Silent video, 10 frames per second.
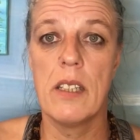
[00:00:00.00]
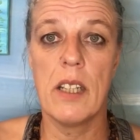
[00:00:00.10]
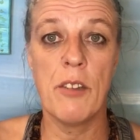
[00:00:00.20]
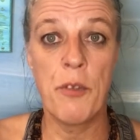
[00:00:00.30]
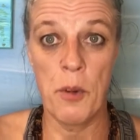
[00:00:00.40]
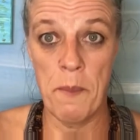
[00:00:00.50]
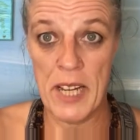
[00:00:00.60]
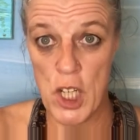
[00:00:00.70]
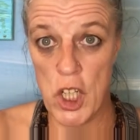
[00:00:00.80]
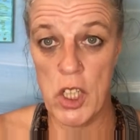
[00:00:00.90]

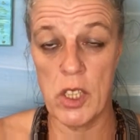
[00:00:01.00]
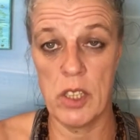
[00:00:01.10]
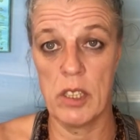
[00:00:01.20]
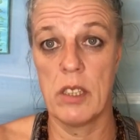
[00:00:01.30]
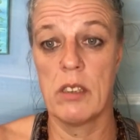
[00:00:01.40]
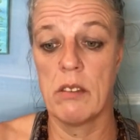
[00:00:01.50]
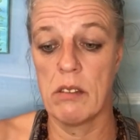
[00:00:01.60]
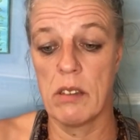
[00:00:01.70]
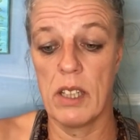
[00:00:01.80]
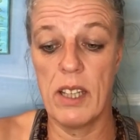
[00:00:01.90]
information
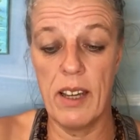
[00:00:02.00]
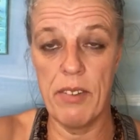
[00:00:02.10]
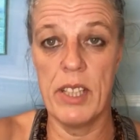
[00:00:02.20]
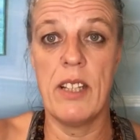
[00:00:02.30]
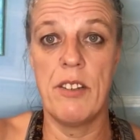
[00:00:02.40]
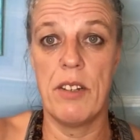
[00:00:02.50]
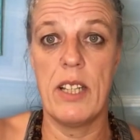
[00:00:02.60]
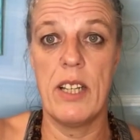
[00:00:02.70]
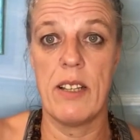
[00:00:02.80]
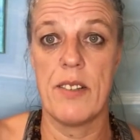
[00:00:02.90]
given in
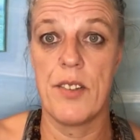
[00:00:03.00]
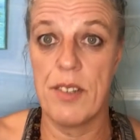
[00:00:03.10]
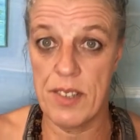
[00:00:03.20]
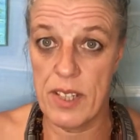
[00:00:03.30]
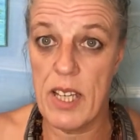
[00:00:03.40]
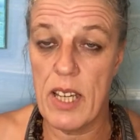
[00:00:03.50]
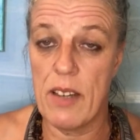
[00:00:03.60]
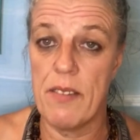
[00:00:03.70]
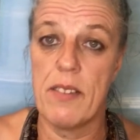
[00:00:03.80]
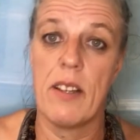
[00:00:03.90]
readings,
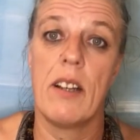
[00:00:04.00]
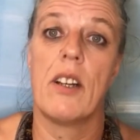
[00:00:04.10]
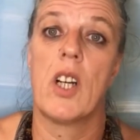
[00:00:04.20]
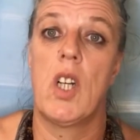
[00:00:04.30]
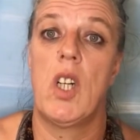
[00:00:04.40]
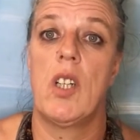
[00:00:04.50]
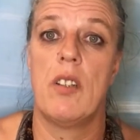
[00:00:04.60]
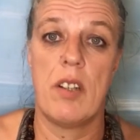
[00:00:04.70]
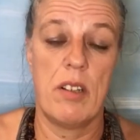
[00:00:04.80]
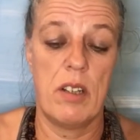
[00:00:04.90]
received,
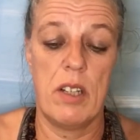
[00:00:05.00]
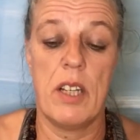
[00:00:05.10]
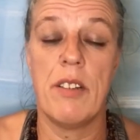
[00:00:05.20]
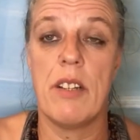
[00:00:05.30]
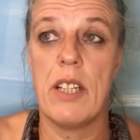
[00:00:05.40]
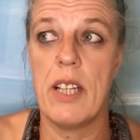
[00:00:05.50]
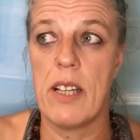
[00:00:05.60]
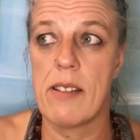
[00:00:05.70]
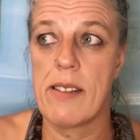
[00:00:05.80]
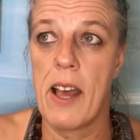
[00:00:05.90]
heard in
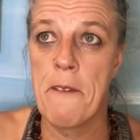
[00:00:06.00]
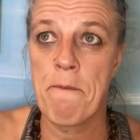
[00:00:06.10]
readings,